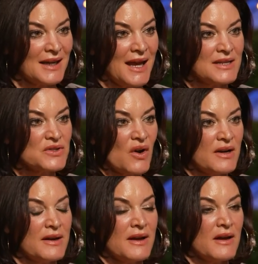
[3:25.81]
and I
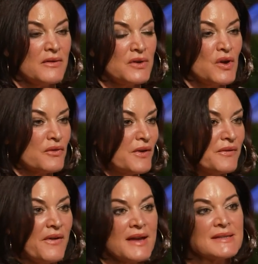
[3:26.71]
started New York
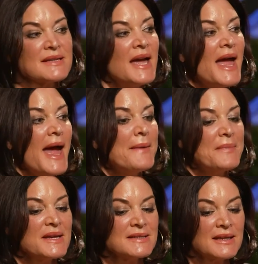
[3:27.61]
Fit Fest, and
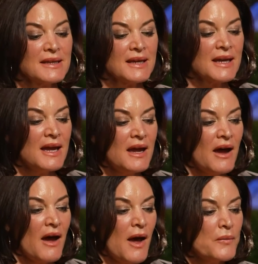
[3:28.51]
basically
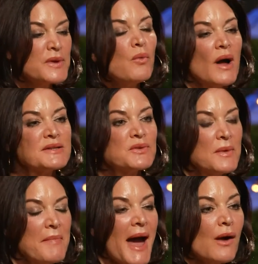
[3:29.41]
we want to
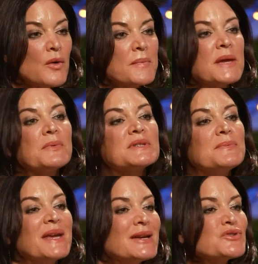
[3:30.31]
empower people to
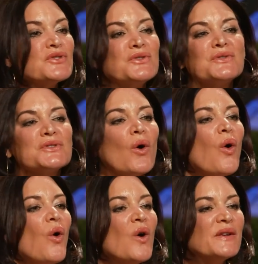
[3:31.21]
be introduced to
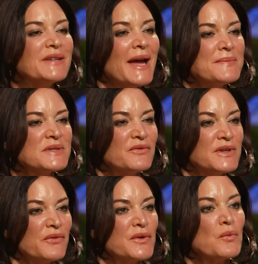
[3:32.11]
all types of
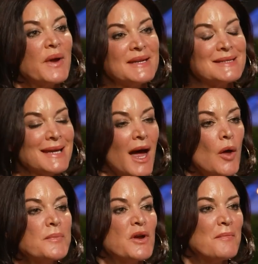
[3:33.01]
different ways to
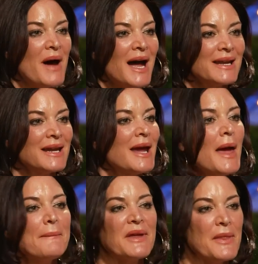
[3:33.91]
help your body
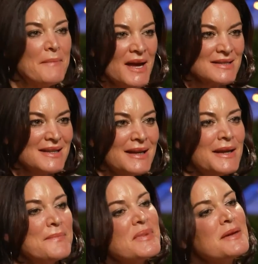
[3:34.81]
be the best that it
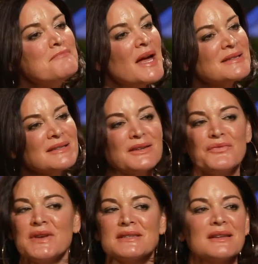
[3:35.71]
can be mentally,
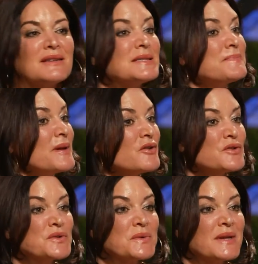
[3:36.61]
physically,
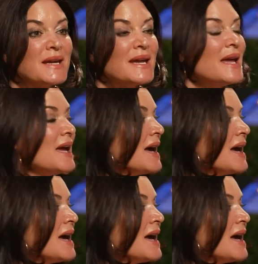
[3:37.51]
spiritually,